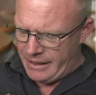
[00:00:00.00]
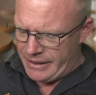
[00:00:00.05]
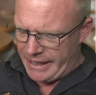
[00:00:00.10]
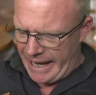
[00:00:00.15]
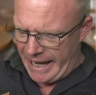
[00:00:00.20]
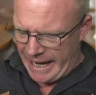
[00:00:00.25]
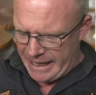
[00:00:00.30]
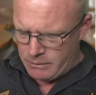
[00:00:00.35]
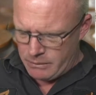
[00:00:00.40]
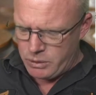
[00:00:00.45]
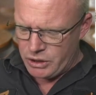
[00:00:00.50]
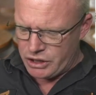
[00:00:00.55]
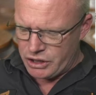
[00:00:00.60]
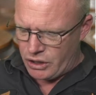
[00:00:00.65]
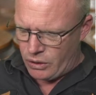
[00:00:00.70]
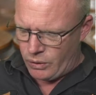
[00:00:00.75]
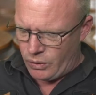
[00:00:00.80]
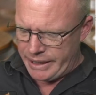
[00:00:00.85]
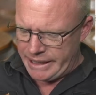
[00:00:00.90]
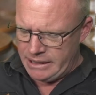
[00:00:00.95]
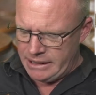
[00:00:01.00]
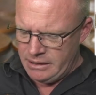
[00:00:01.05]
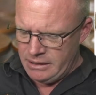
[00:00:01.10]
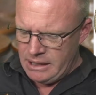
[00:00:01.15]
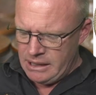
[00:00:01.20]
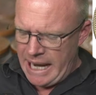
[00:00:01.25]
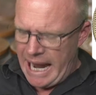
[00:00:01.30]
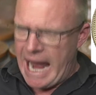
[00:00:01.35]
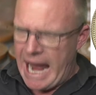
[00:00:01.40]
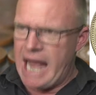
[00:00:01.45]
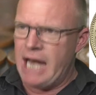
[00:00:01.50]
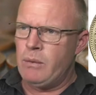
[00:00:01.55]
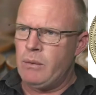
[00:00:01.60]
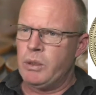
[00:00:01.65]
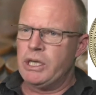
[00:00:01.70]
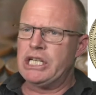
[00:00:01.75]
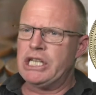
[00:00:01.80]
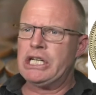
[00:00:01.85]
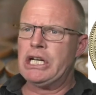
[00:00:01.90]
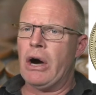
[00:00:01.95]
Edward coin.
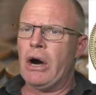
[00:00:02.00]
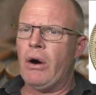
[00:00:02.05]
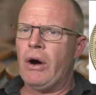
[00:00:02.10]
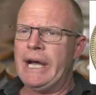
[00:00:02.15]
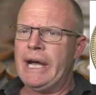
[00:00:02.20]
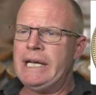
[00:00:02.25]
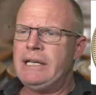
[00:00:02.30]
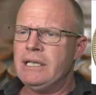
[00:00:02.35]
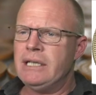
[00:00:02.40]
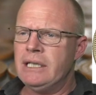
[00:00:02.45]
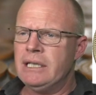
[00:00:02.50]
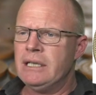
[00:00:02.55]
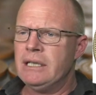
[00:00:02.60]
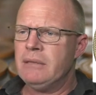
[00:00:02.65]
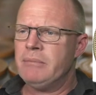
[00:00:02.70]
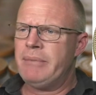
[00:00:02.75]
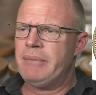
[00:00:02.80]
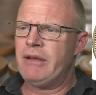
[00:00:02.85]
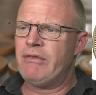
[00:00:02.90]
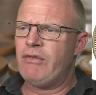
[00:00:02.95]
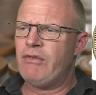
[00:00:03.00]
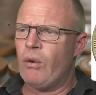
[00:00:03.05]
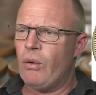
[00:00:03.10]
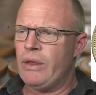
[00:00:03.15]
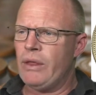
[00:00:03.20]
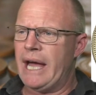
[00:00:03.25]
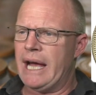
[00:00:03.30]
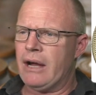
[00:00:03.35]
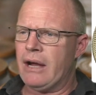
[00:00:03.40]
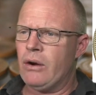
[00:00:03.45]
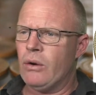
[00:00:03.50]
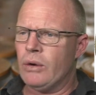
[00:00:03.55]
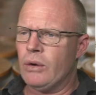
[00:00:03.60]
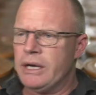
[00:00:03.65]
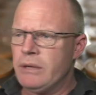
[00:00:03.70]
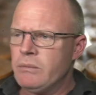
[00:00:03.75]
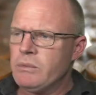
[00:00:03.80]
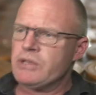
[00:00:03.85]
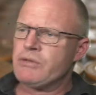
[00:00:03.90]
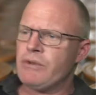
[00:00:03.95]
Edward died before that coin
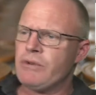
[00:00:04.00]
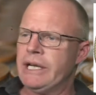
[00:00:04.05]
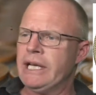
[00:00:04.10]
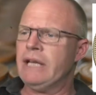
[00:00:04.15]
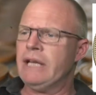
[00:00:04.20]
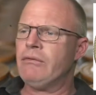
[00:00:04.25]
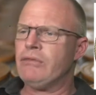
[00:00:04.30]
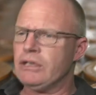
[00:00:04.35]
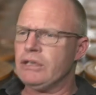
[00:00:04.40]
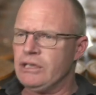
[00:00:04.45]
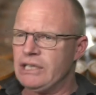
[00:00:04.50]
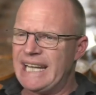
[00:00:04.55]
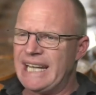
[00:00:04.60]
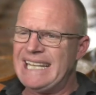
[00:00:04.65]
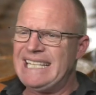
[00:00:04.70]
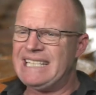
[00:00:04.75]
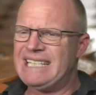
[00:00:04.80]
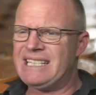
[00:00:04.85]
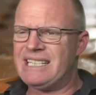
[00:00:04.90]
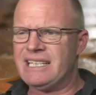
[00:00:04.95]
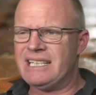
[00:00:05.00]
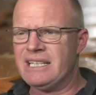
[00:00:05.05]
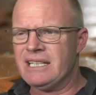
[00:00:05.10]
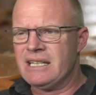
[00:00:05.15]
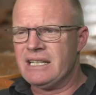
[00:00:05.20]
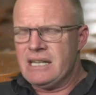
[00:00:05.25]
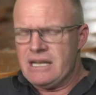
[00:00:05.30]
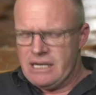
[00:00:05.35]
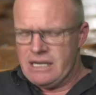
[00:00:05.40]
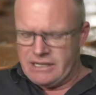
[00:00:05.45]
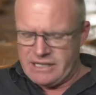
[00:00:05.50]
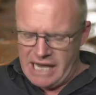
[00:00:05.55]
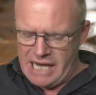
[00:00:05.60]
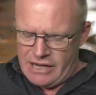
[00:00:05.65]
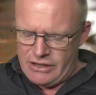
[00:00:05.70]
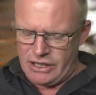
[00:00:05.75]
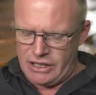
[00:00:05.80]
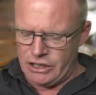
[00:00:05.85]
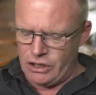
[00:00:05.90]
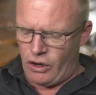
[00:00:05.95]
was really released, so
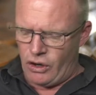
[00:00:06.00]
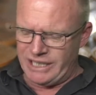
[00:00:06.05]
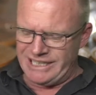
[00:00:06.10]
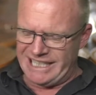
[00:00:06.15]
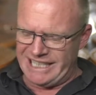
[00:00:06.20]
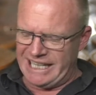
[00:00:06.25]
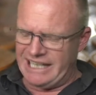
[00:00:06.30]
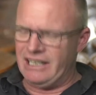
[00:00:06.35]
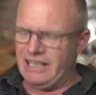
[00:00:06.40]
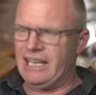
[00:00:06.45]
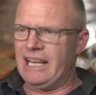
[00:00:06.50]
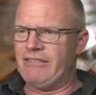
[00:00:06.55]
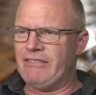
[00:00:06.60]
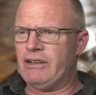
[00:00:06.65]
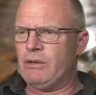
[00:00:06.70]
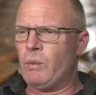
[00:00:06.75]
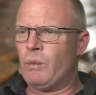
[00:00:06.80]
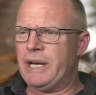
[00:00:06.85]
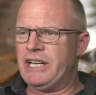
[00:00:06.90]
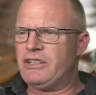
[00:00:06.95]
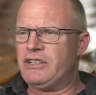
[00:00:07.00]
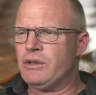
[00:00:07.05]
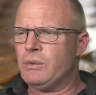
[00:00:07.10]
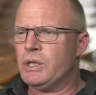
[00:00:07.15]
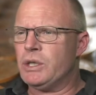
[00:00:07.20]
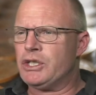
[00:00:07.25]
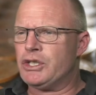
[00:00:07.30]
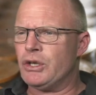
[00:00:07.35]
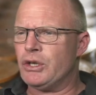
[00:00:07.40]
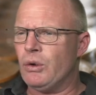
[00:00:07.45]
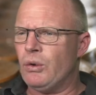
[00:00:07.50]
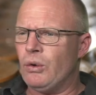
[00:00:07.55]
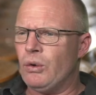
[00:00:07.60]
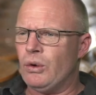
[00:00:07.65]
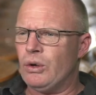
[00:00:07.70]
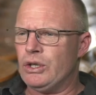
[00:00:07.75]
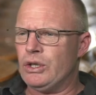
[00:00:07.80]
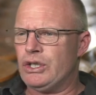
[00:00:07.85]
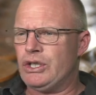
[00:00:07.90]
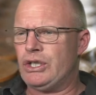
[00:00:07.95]
the 1911 went to a
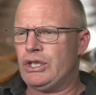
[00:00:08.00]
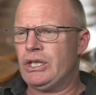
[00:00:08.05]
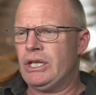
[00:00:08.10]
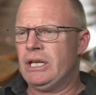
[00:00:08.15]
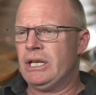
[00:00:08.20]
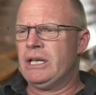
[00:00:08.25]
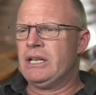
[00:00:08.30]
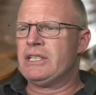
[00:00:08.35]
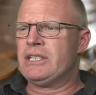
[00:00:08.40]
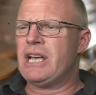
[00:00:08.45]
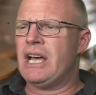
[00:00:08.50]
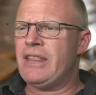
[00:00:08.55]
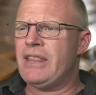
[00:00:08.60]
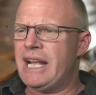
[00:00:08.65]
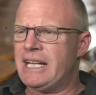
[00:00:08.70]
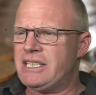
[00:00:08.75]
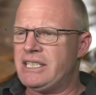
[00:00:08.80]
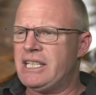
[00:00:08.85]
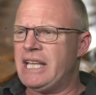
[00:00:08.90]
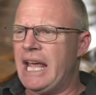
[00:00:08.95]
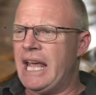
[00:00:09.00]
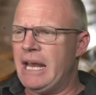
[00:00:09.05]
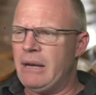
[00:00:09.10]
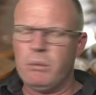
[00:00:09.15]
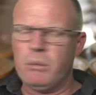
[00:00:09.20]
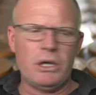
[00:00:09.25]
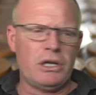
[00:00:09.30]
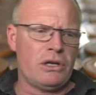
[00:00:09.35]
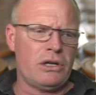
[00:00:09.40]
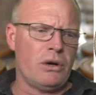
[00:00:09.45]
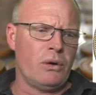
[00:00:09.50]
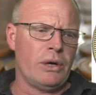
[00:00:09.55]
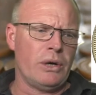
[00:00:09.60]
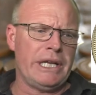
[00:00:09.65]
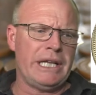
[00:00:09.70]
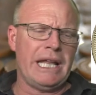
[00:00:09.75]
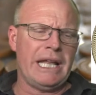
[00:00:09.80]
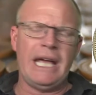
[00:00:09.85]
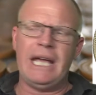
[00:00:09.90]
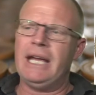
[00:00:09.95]
George. So that's the Edward coin
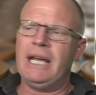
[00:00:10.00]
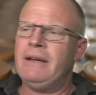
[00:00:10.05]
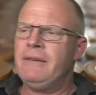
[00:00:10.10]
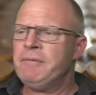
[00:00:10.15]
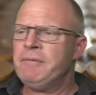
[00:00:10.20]
there,